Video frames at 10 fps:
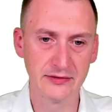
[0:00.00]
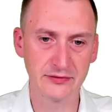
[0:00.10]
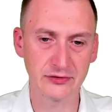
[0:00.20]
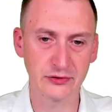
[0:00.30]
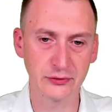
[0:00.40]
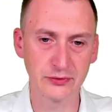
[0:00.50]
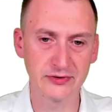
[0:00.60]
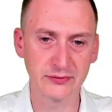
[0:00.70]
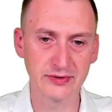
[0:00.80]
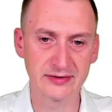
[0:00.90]
for
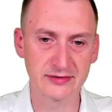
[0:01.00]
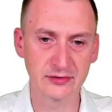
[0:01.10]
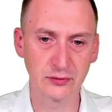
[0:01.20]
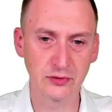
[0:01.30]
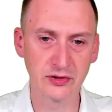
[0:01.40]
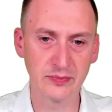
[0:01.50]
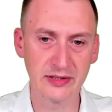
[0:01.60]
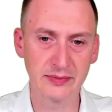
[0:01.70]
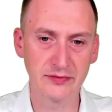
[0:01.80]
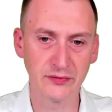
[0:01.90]
security reasons, only
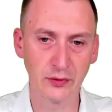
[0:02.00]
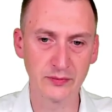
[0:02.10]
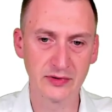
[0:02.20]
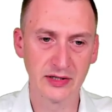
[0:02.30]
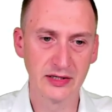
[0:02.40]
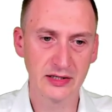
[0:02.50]
be performed.